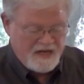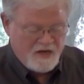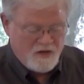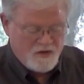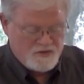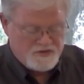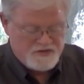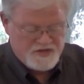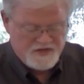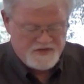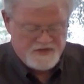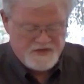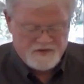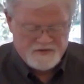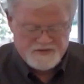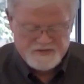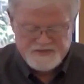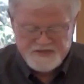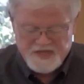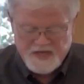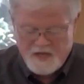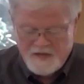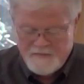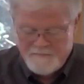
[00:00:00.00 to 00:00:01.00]
hanging
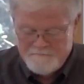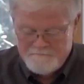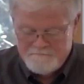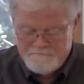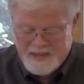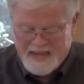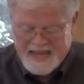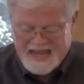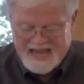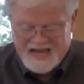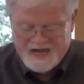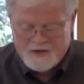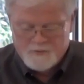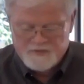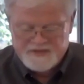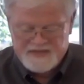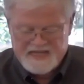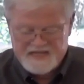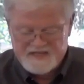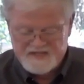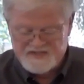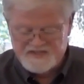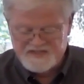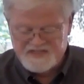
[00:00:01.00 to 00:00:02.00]
onto their dumb
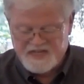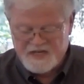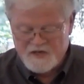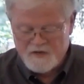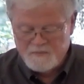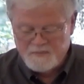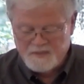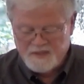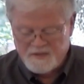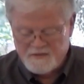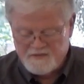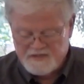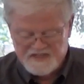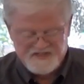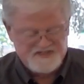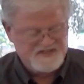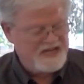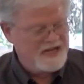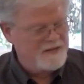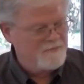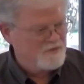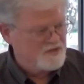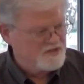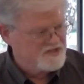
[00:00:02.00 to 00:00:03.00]
bag with that stale
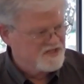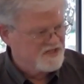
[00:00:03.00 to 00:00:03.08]
bologna